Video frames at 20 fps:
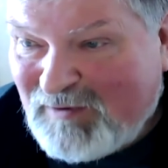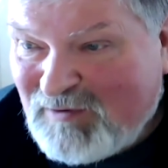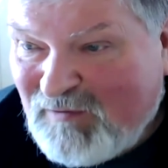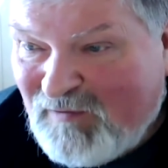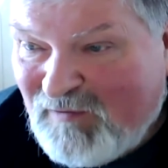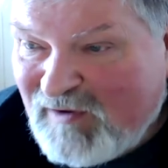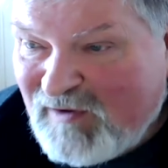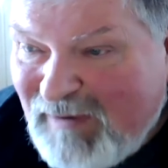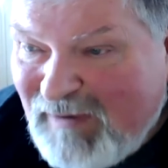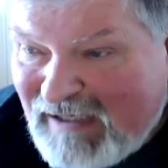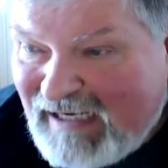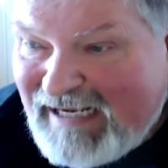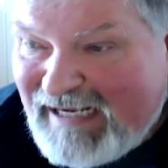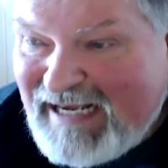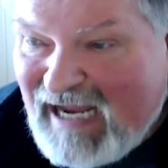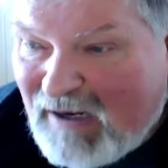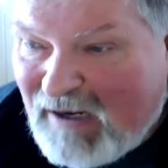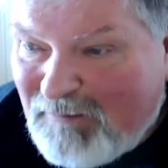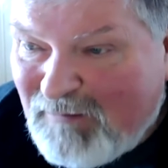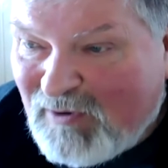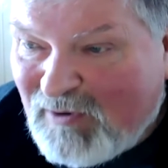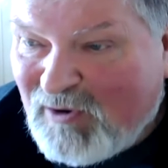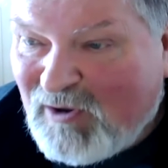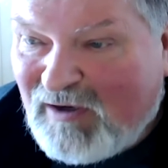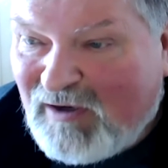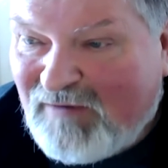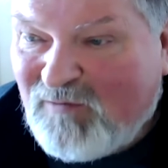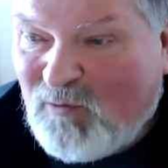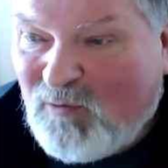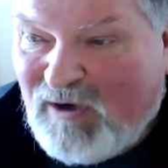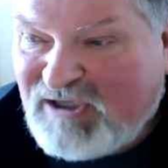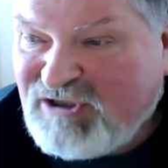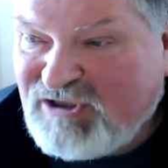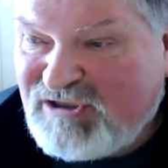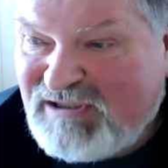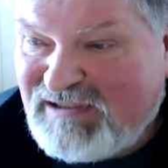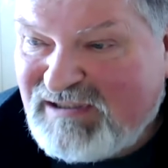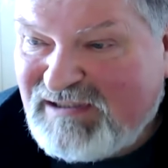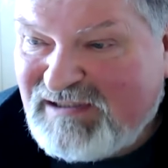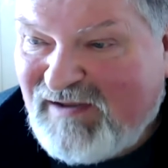So there's been a number of
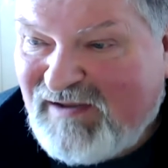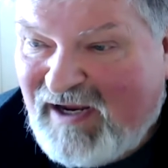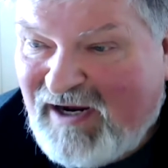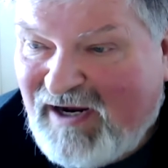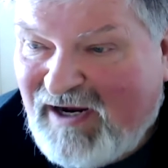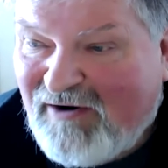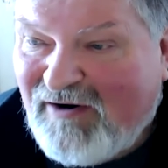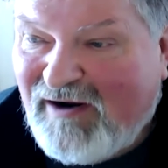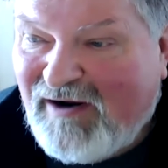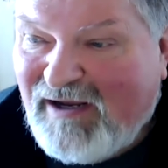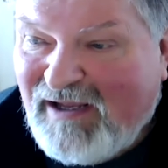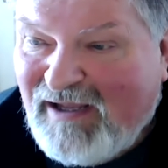questions there.